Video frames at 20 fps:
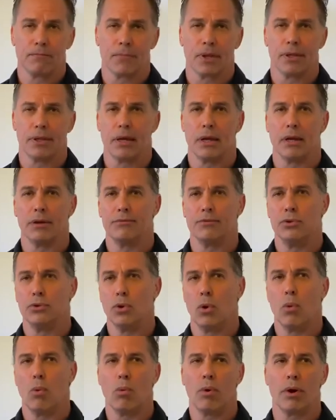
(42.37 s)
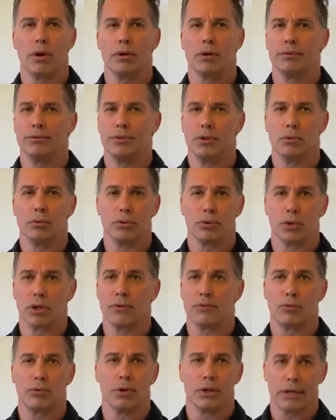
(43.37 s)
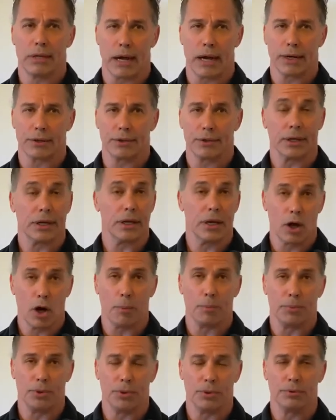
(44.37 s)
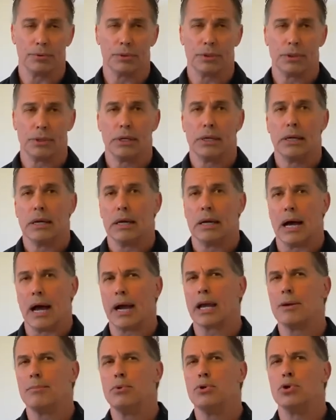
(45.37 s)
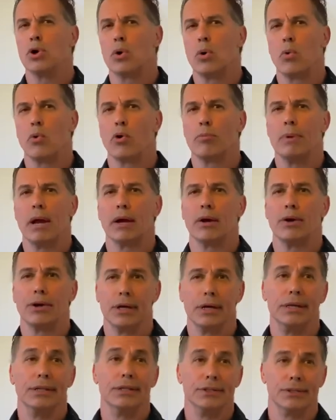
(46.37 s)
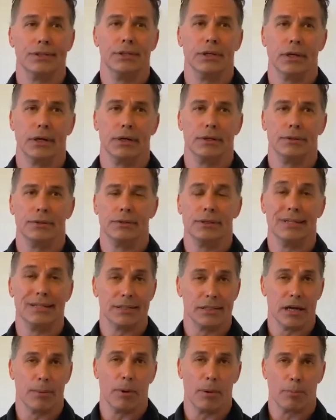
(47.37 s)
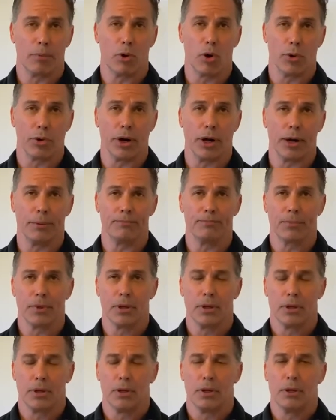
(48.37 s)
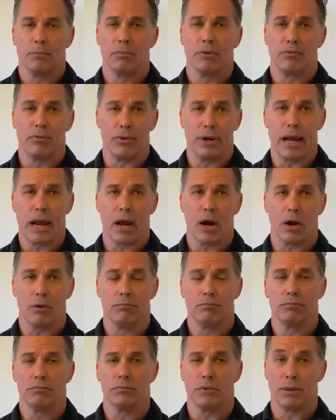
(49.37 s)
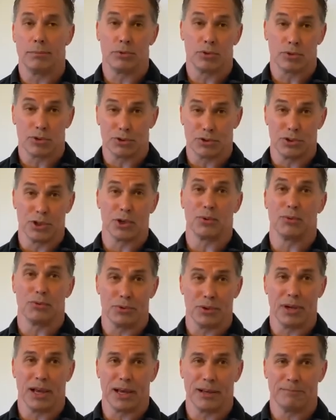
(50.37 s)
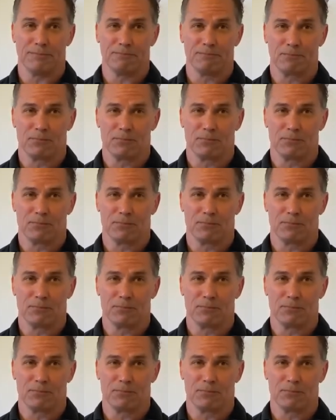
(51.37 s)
Now, if you don't want to deal with looking for a doctor that can help you, I can be your quarterback on getting this done inside my program. But for now, I'm just going to stick with that.